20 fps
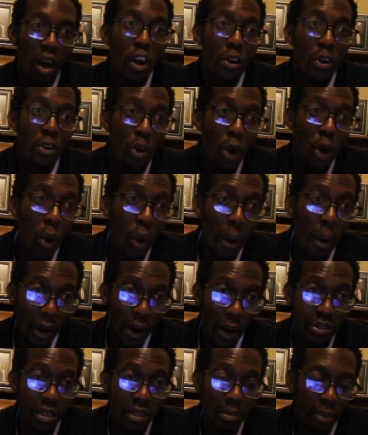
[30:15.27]
No
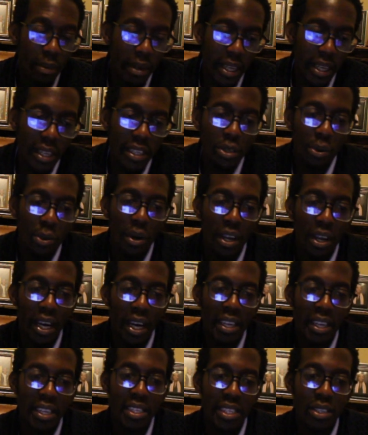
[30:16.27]
amount of money. This is what I
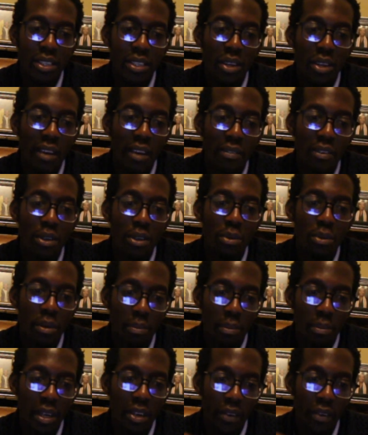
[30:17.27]
gotta say to every human
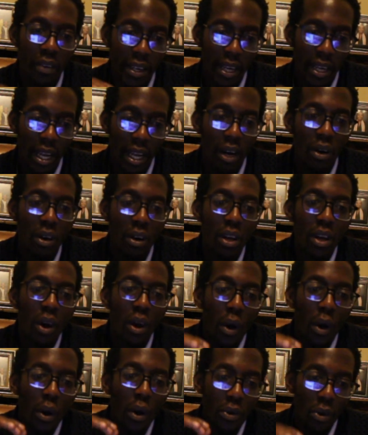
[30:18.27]
being right now.
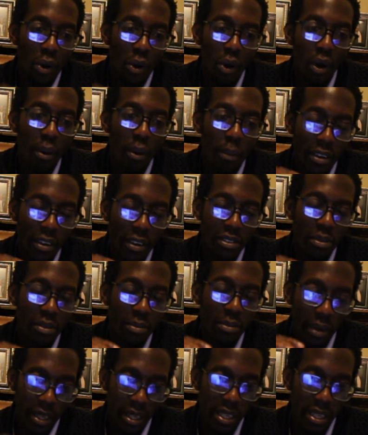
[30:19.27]
No amount of
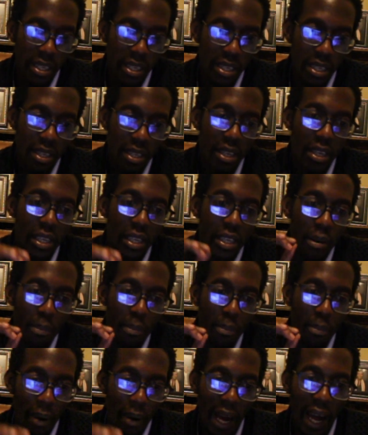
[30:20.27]
money
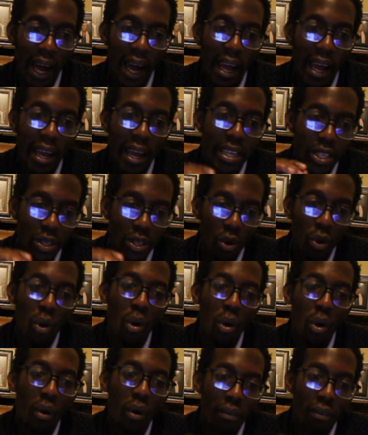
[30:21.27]
can buy
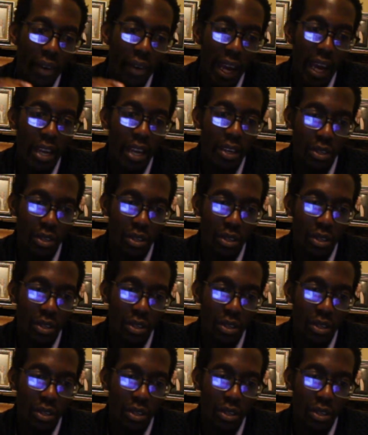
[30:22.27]
your value.